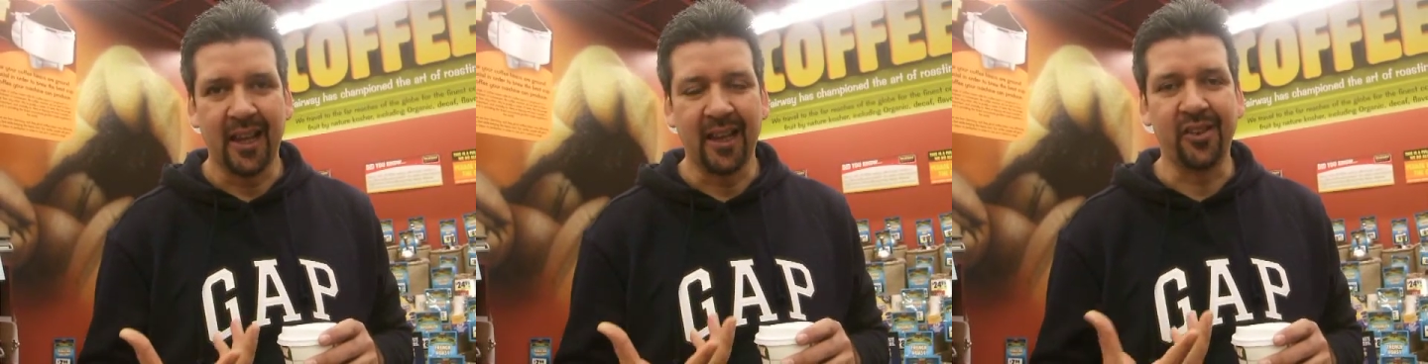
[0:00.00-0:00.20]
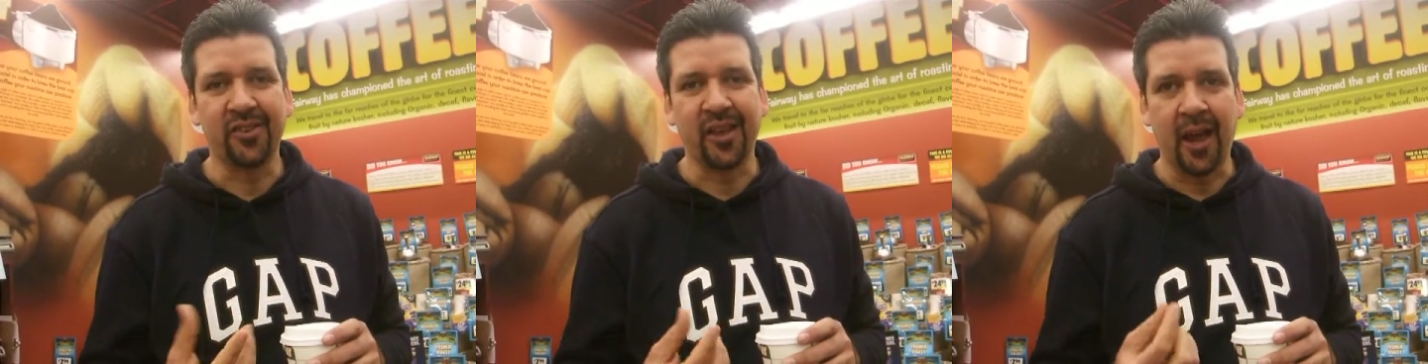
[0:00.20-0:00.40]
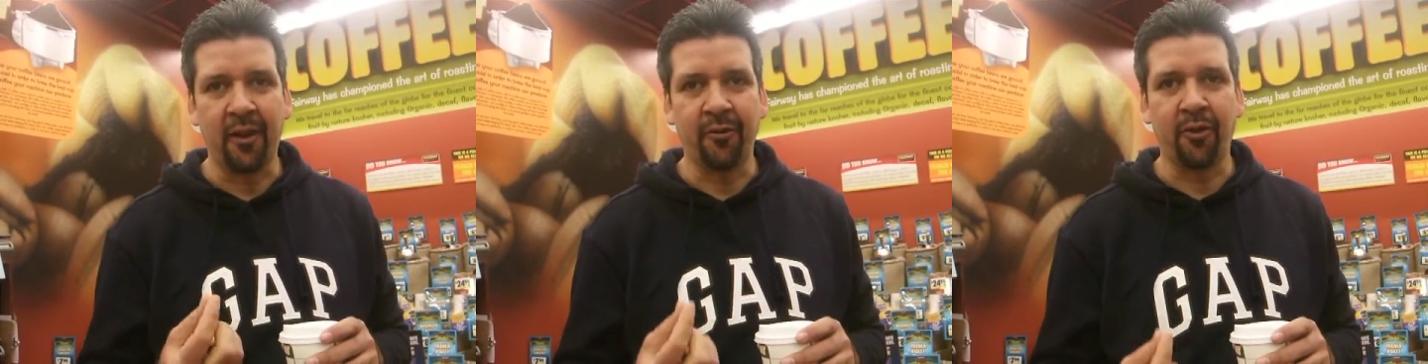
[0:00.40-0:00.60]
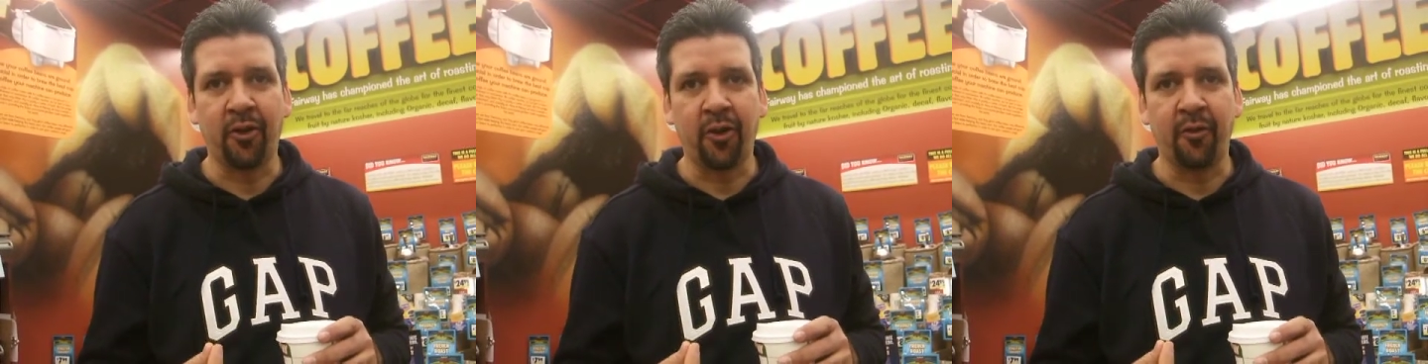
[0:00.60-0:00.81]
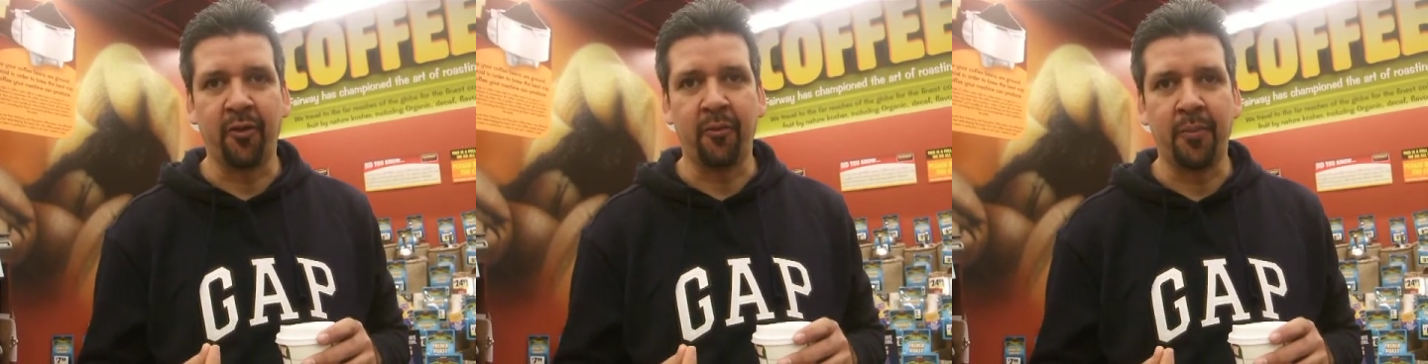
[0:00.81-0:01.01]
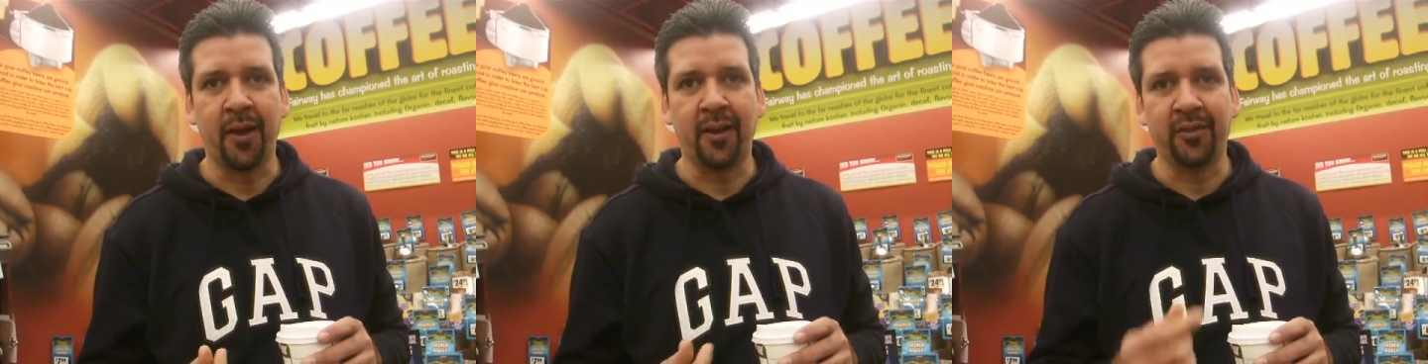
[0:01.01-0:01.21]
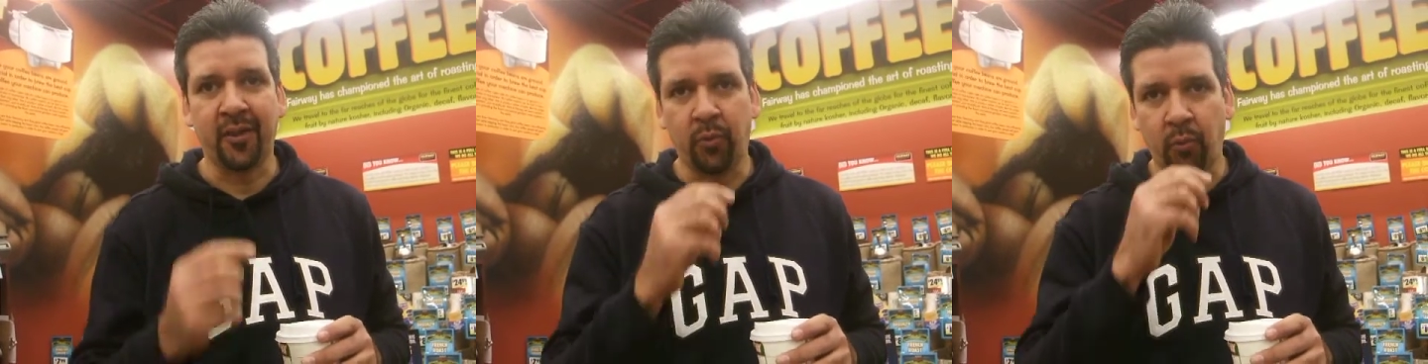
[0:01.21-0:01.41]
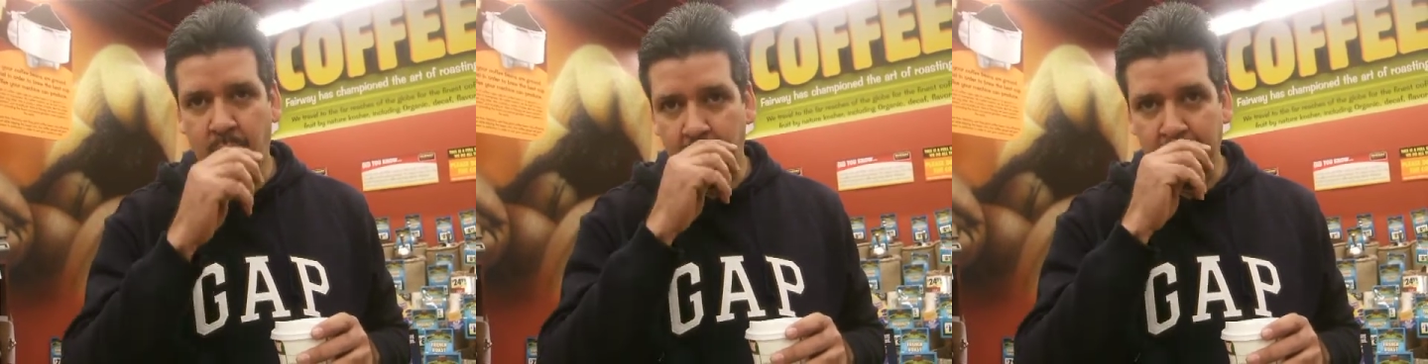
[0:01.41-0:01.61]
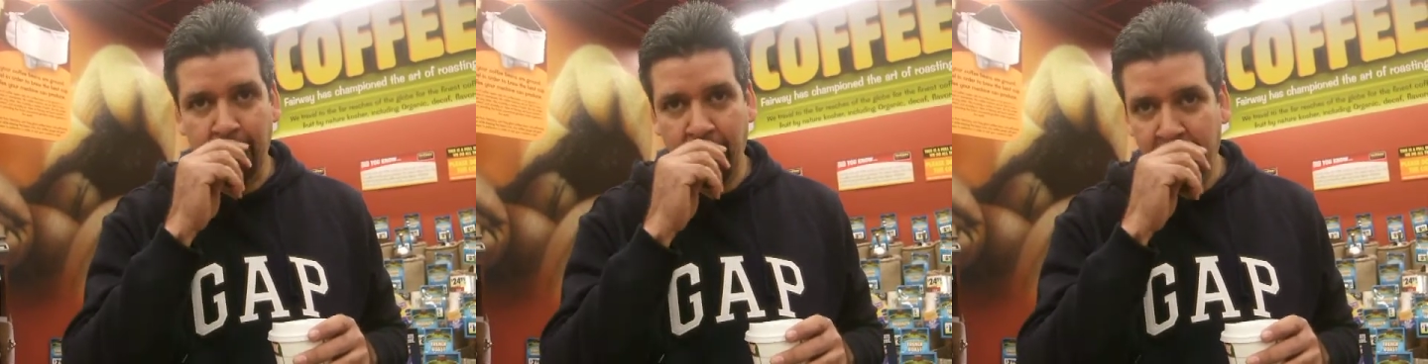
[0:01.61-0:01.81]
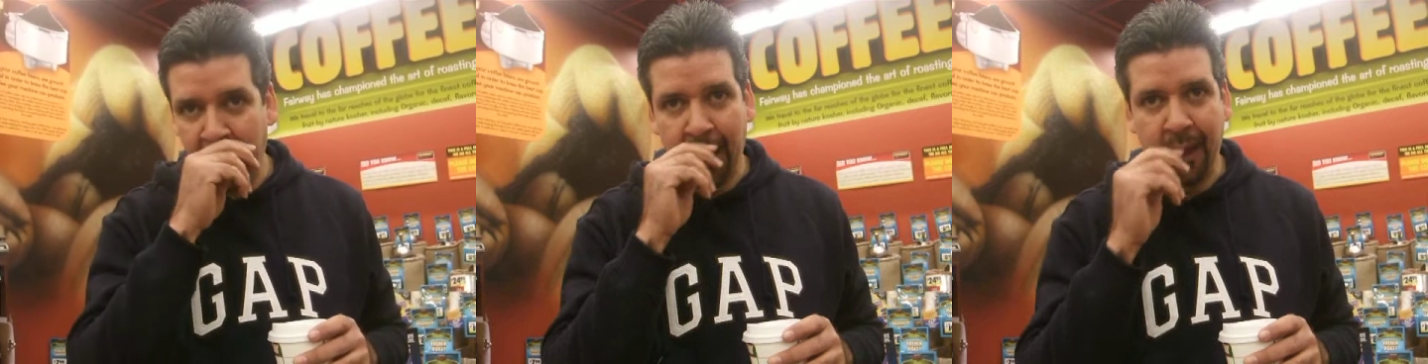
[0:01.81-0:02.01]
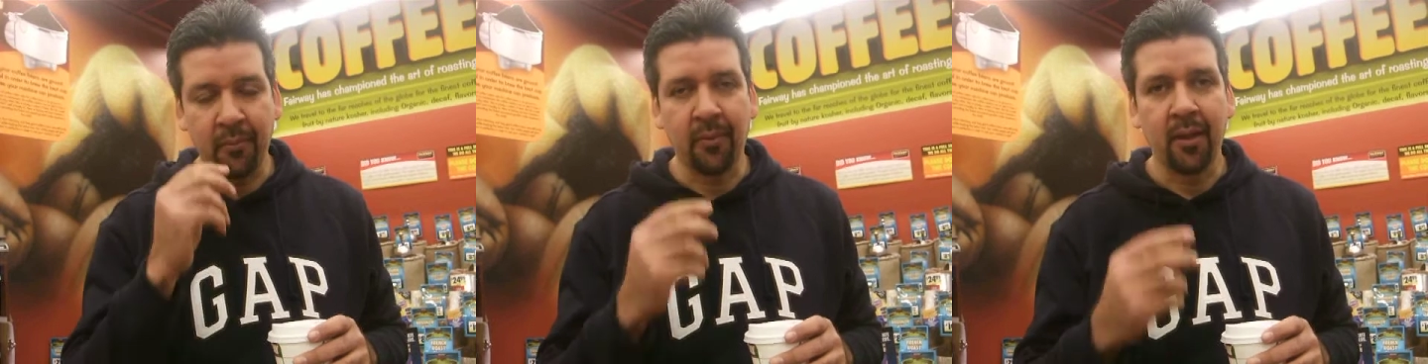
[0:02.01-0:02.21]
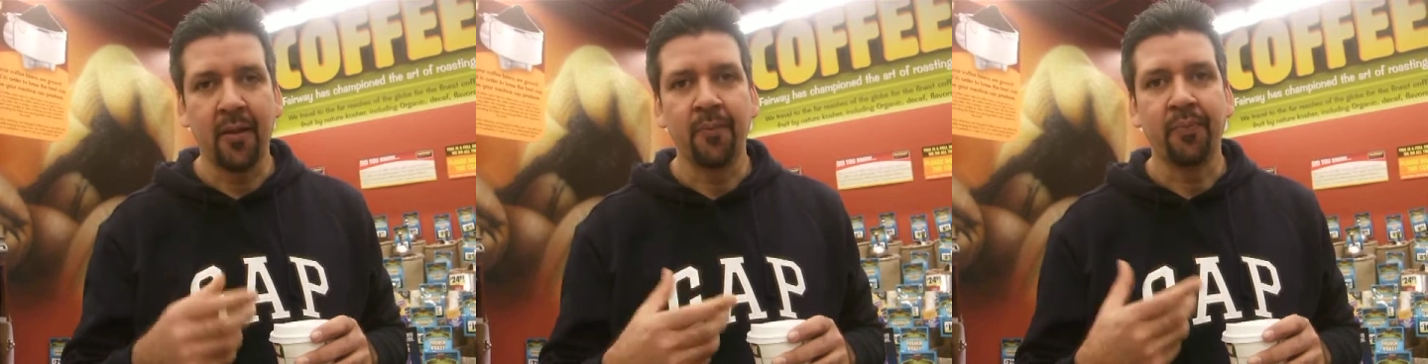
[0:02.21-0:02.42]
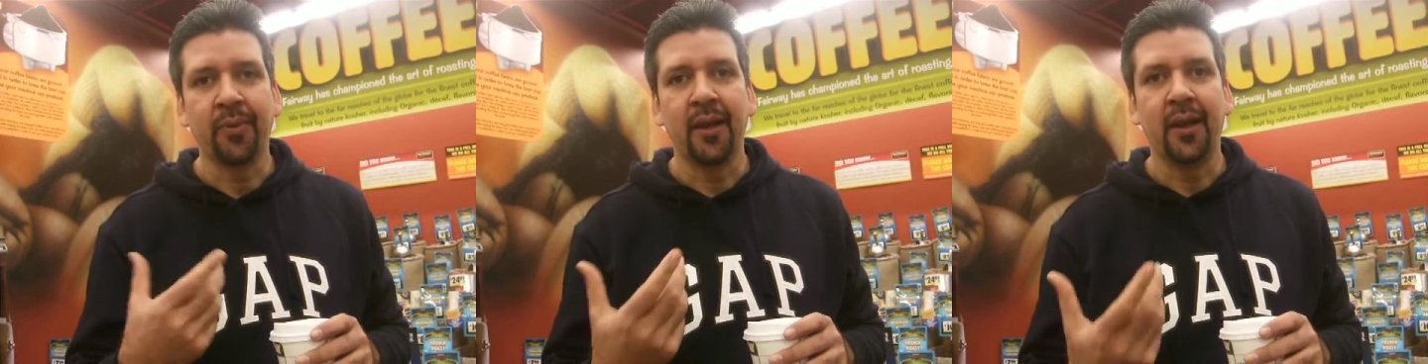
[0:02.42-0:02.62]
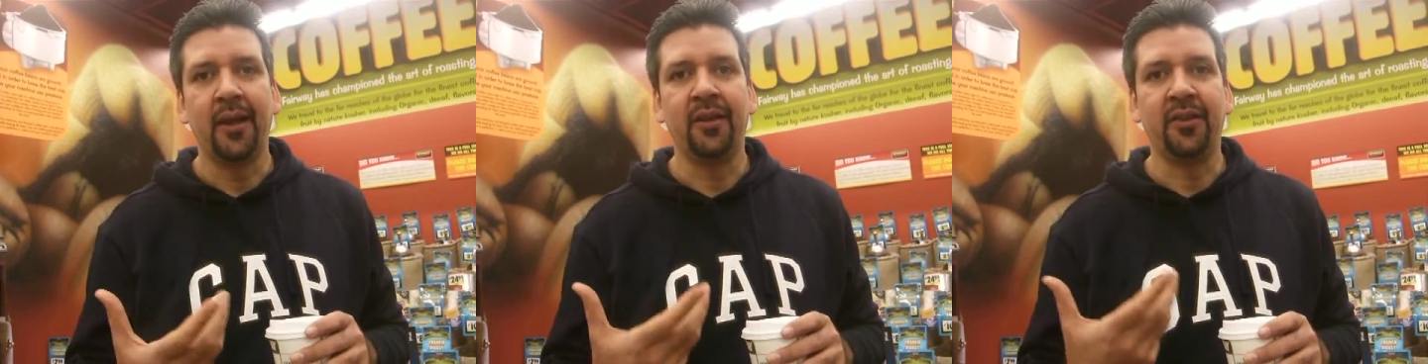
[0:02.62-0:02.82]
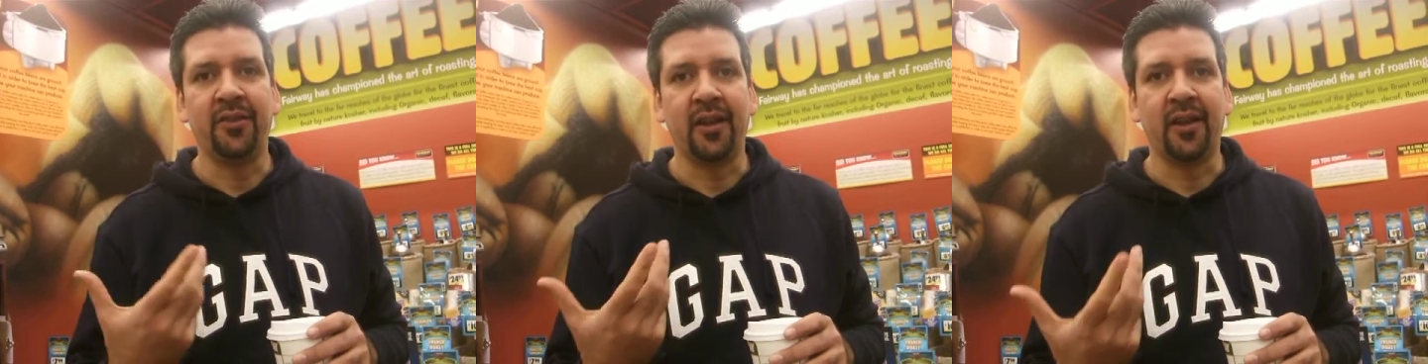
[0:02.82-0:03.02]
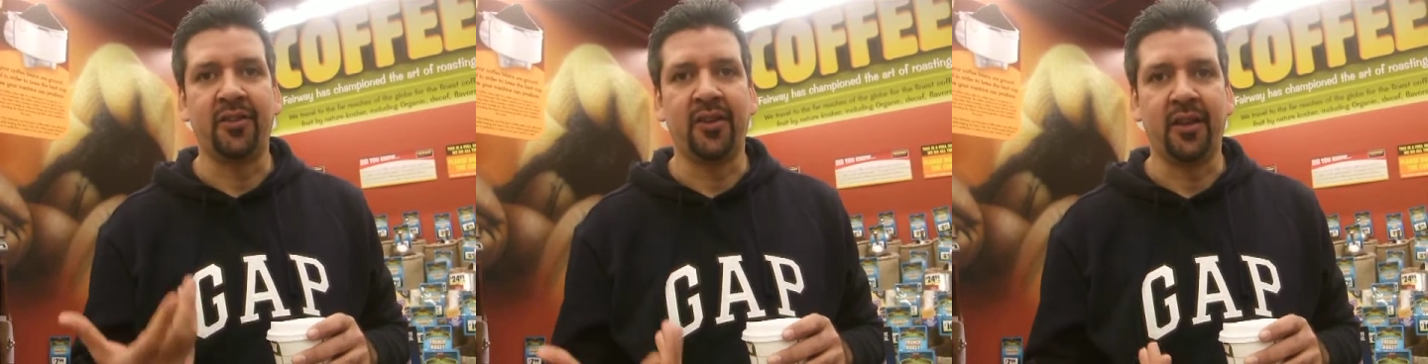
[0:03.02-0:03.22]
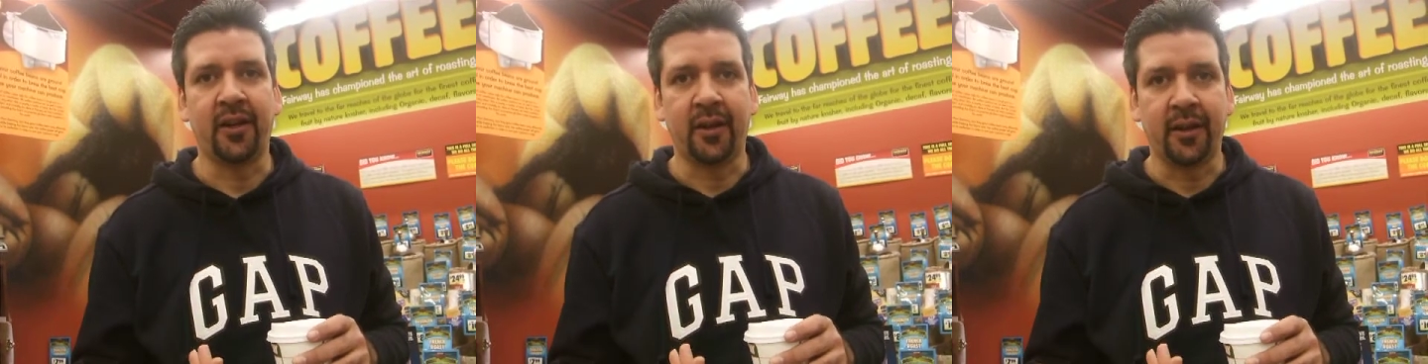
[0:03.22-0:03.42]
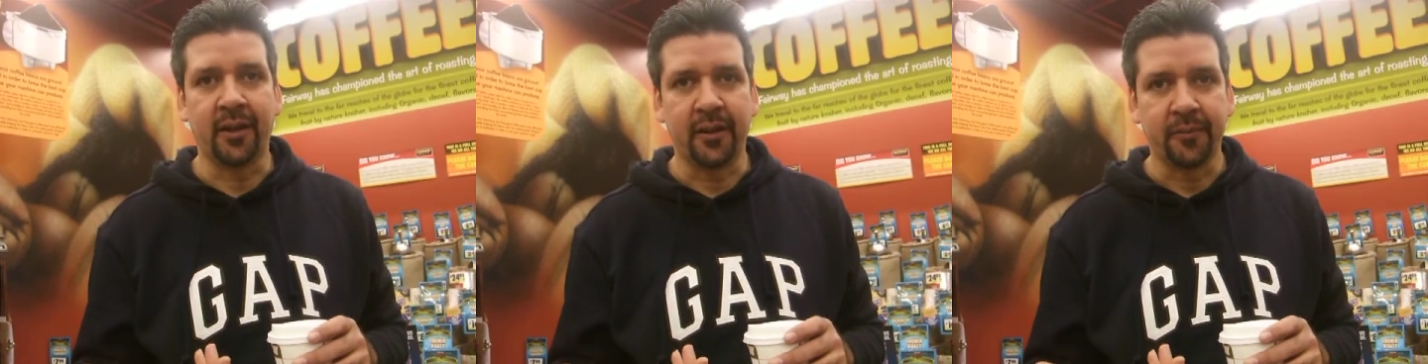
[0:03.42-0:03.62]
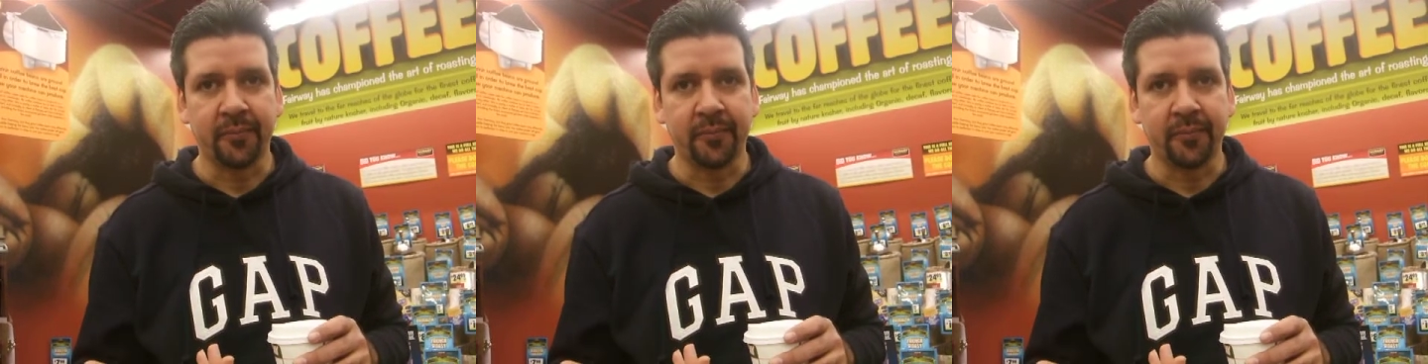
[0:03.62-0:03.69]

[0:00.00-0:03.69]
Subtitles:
inside of a coffee bean, and one of them is the acidity.